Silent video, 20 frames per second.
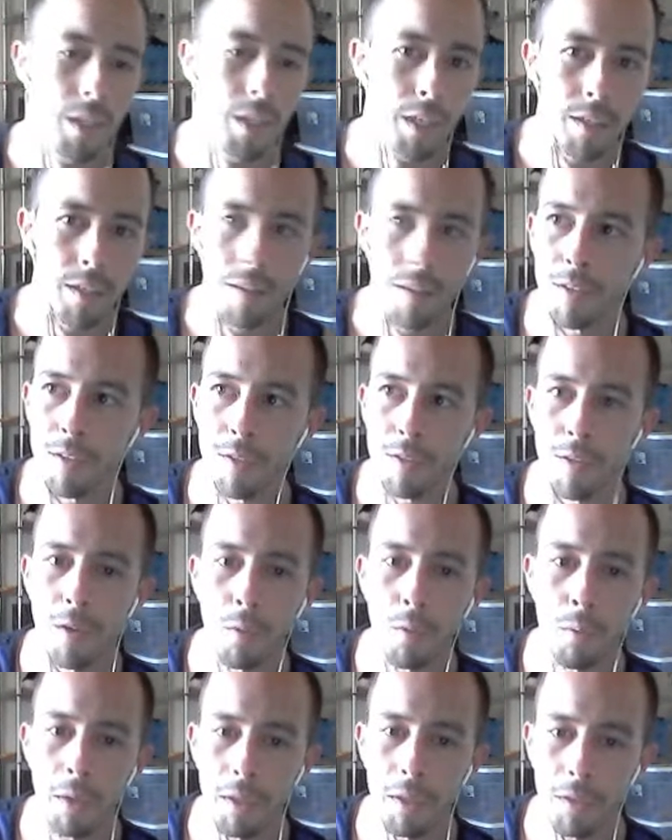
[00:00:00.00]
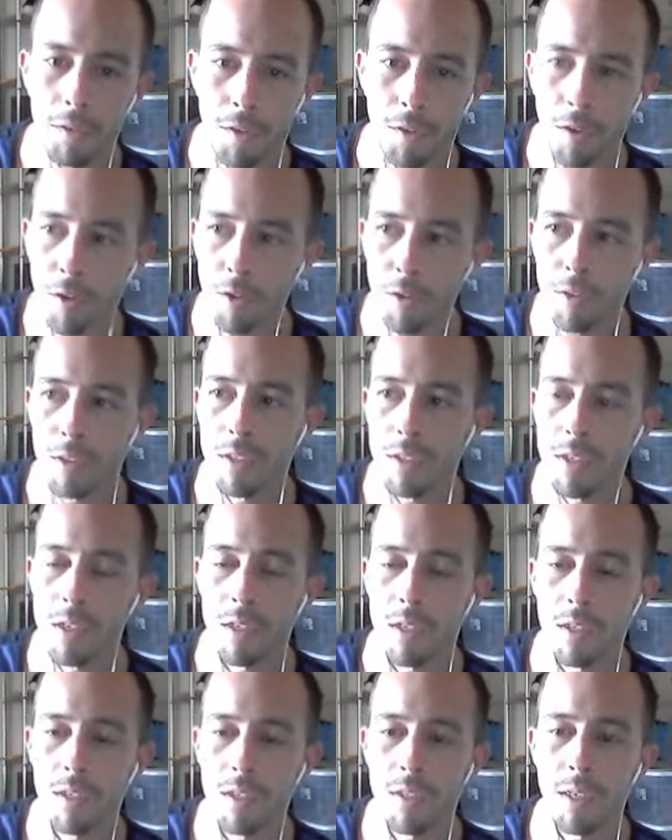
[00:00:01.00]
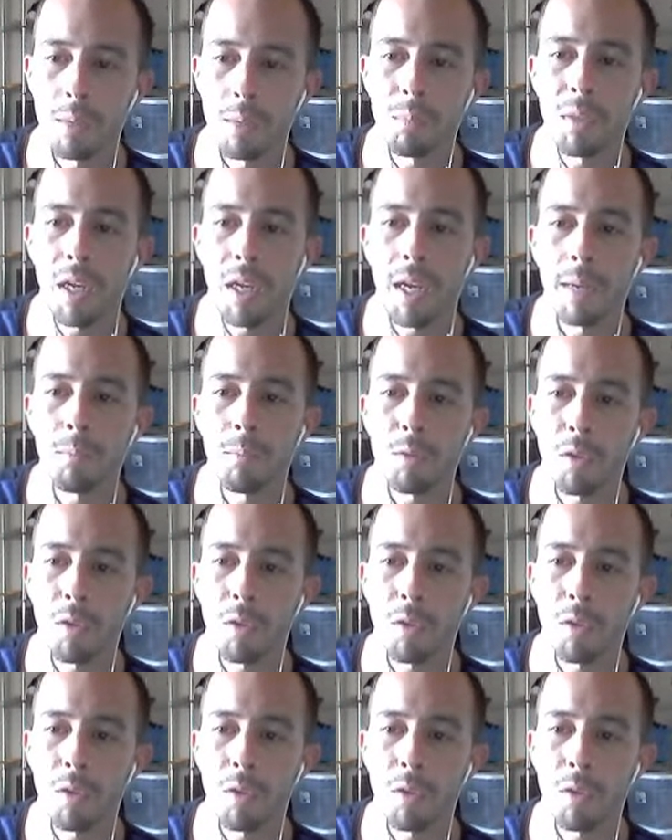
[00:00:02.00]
like, there's no way they're all going to sell at the same time.